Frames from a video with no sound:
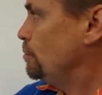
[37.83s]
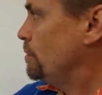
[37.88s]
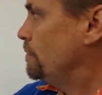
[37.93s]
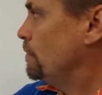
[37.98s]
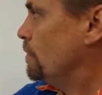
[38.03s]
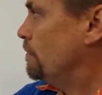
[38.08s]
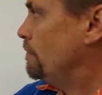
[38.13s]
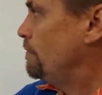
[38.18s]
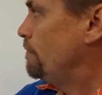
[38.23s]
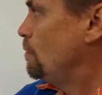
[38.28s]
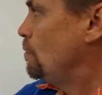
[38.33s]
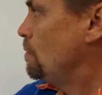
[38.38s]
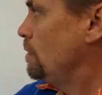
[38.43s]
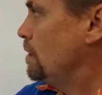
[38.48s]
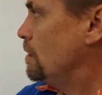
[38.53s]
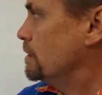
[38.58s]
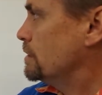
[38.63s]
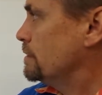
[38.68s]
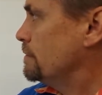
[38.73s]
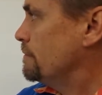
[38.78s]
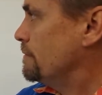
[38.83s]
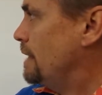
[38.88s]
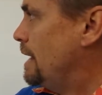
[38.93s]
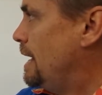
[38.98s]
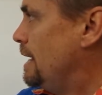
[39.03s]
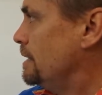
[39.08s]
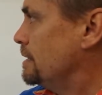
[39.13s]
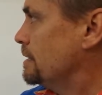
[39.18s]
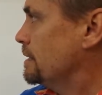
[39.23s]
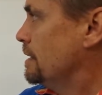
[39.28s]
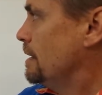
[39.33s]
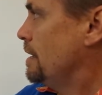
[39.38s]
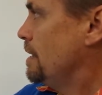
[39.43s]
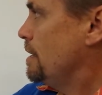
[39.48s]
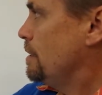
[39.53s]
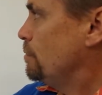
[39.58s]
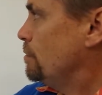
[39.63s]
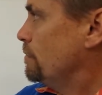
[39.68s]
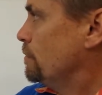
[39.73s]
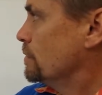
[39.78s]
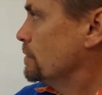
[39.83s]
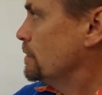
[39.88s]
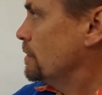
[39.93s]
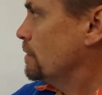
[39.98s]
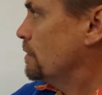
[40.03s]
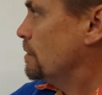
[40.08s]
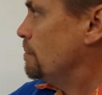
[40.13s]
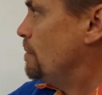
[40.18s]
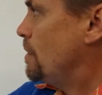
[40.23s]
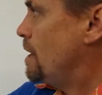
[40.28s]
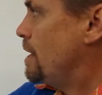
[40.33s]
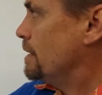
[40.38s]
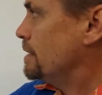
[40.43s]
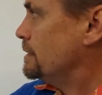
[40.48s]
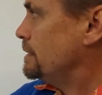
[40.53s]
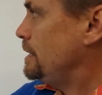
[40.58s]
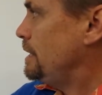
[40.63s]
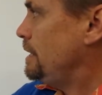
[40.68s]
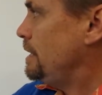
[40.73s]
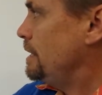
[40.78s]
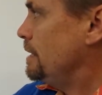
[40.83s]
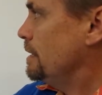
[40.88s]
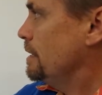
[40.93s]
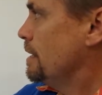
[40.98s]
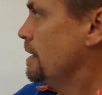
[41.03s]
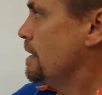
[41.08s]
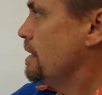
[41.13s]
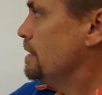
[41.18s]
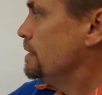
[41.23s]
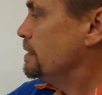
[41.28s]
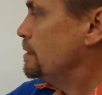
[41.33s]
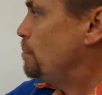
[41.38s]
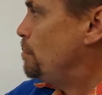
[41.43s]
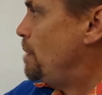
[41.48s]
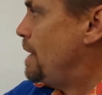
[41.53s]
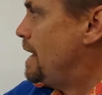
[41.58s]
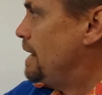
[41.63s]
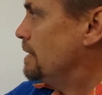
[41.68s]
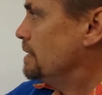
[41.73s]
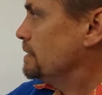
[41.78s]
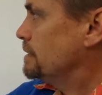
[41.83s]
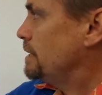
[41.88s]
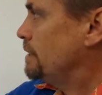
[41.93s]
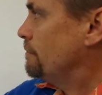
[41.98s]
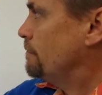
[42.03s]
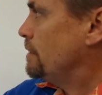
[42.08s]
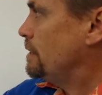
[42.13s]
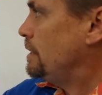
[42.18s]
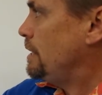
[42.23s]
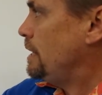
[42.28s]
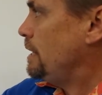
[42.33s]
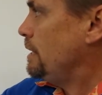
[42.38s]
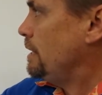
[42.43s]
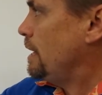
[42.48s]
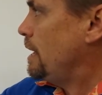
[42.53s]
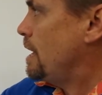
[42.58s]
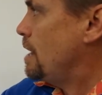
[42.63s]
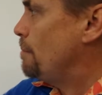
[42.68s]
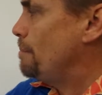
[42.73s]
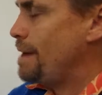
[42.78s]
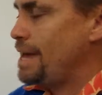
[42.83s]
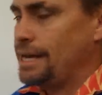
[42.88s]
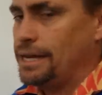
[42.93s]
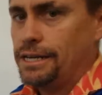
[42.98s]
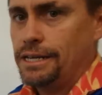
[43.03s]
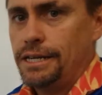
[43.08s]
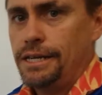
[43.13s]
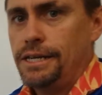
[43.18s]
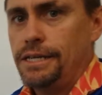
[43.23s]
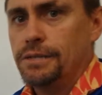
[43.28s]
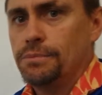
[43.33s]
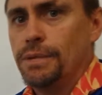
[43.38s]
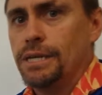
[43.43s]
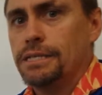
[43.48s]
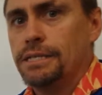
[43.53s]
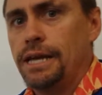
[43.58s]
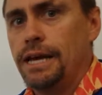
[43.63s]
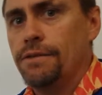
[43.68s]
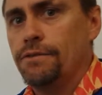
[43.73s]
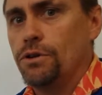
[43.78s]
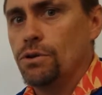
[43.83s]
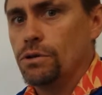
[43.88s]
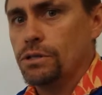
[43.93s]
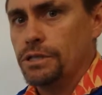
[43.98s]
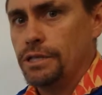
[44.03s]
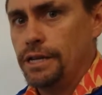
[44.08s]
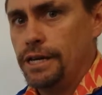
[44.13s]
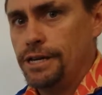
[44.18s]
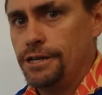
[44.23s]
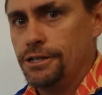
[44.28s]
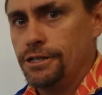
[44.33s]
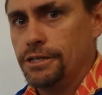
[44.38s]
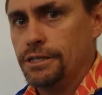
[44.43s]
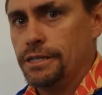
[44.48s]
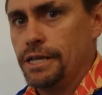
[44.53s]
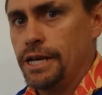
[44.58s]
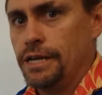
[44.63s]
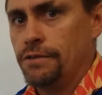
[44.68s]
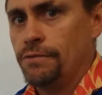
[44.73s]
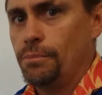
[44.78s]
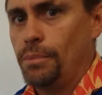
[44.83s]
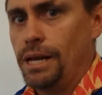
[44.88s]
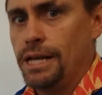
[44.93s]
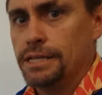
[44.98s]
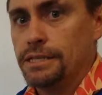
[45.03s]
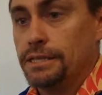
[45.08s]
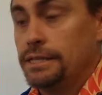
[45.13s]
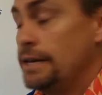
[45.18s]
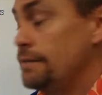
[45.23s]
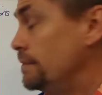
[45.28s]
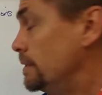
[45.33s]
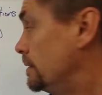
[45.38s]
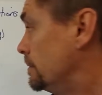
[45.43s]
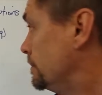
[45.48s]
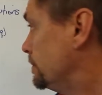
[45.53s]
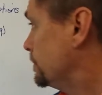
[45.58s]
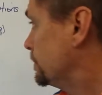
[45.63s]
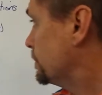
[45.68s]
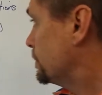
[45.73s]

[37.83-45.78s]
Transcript: We've got 4 lots of that. We've also got a minus here. To balance everything, our manganese must have an oxidation state of +7.